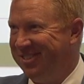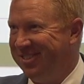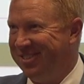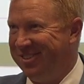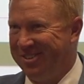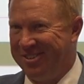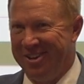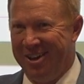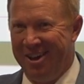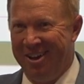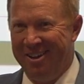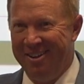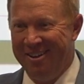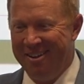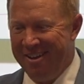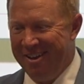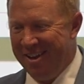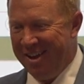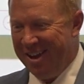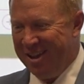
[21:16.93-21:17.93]
Okay?
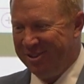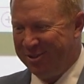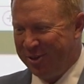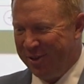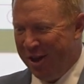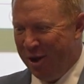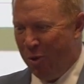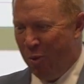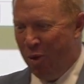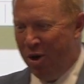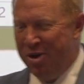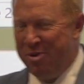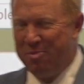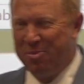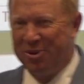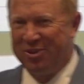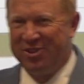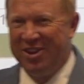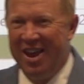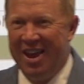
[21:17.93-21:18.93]
And so that
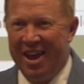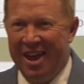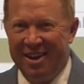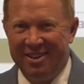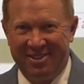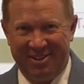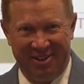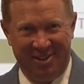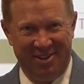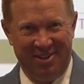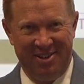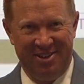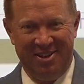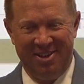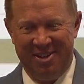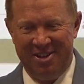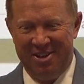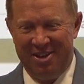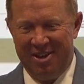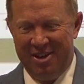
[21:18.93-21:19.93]
1%
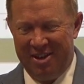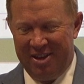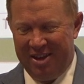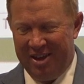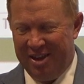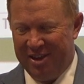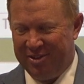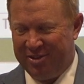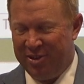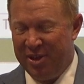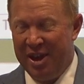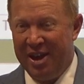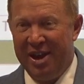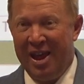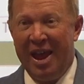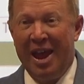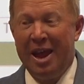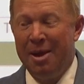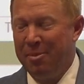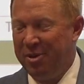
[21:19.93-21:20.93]
is
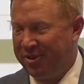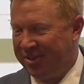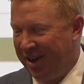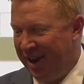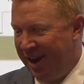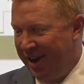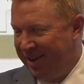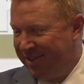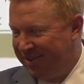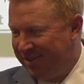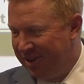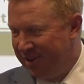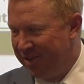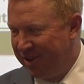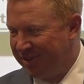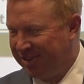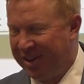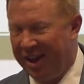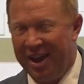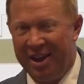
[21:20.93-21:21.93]
then amortized, in
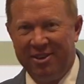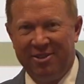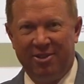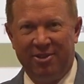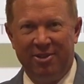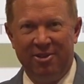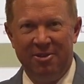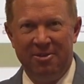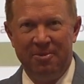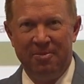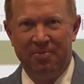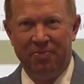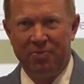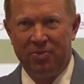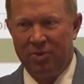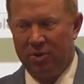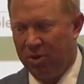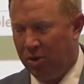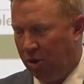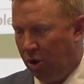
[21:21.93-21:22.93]
this case,
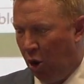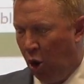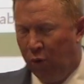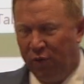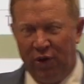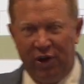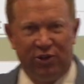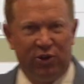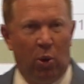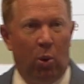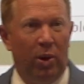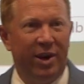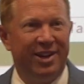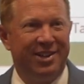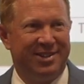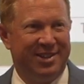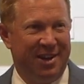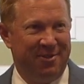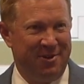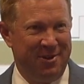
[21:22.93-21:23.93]
over a
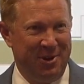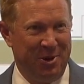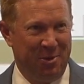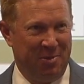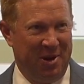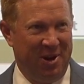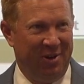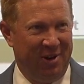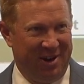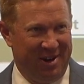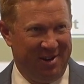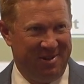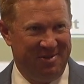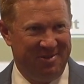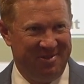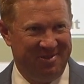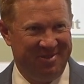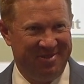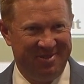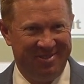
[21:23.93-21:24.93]
27-year period.
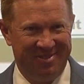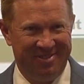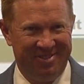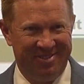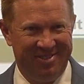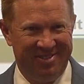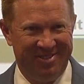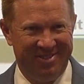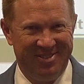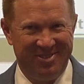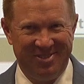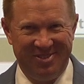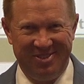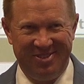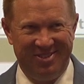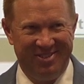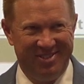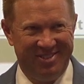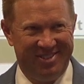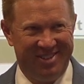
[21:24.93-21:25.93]

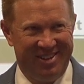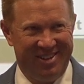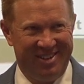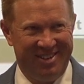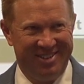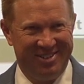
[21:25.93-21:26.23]
Okay?